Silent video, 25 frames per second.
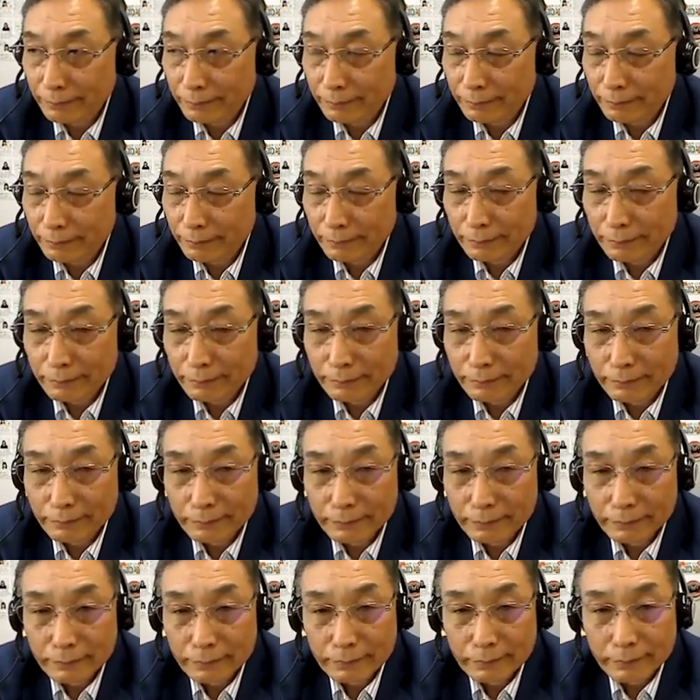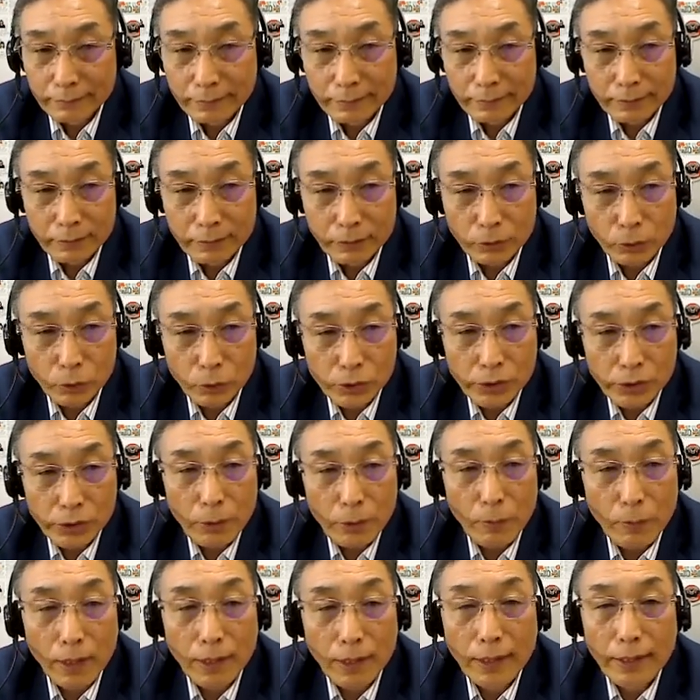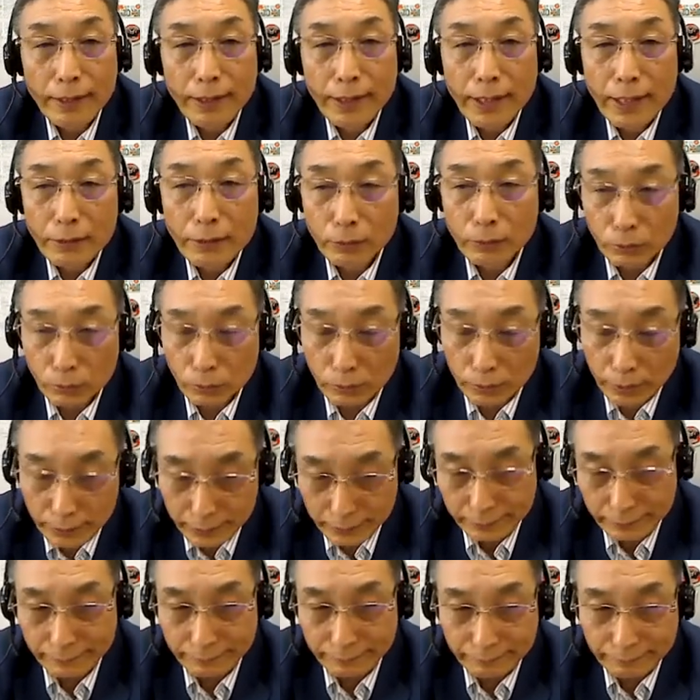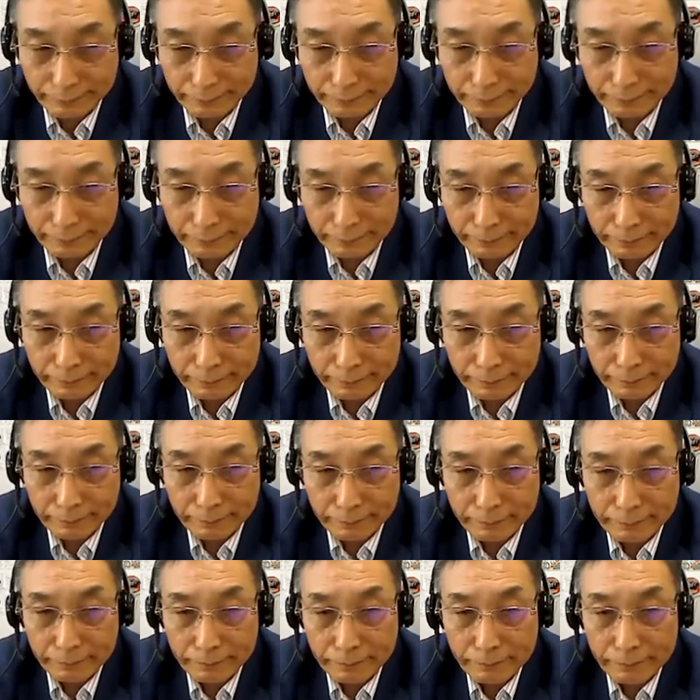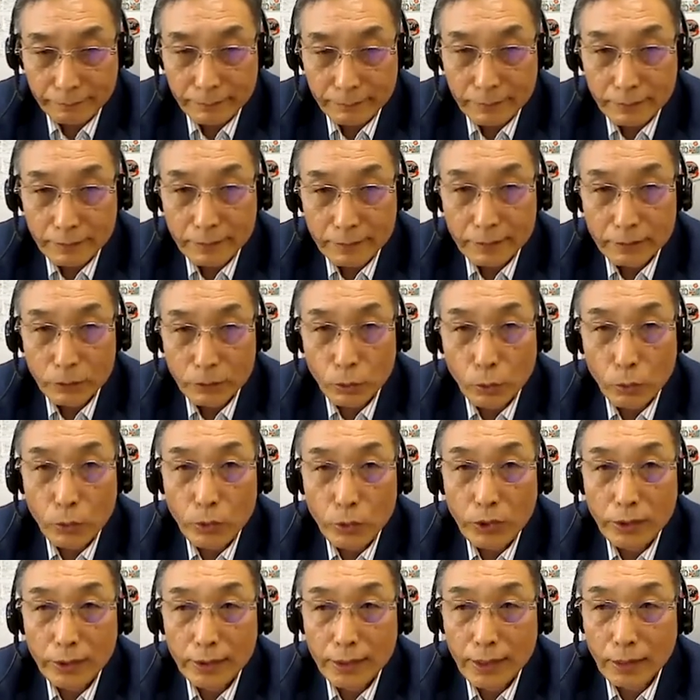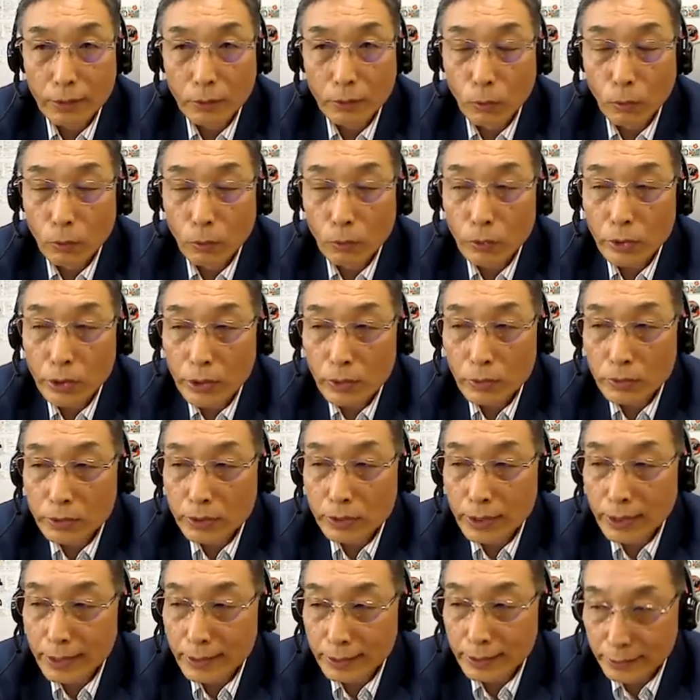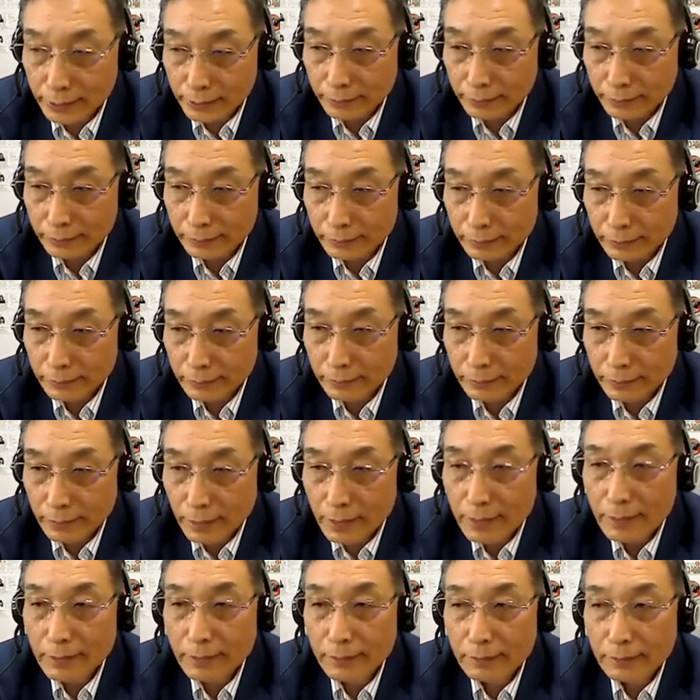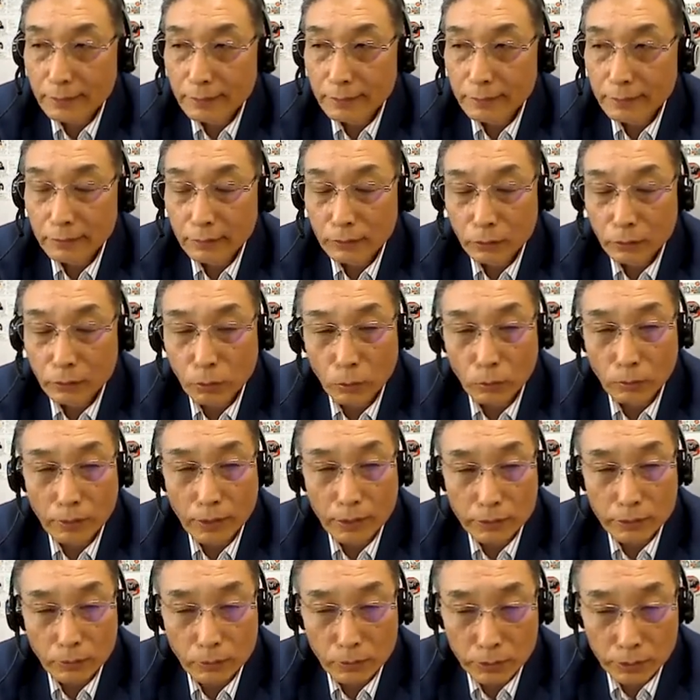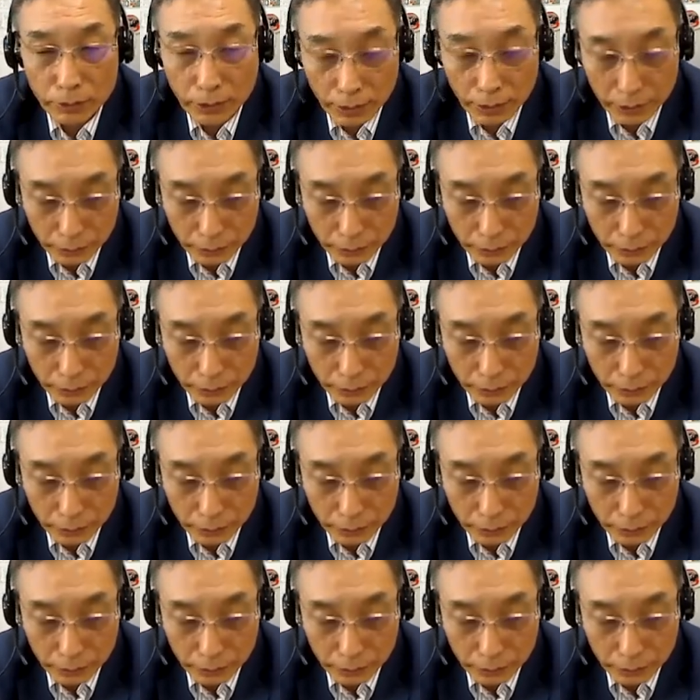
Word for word: There are many conflicts in the world, and we have to start from uh, burdening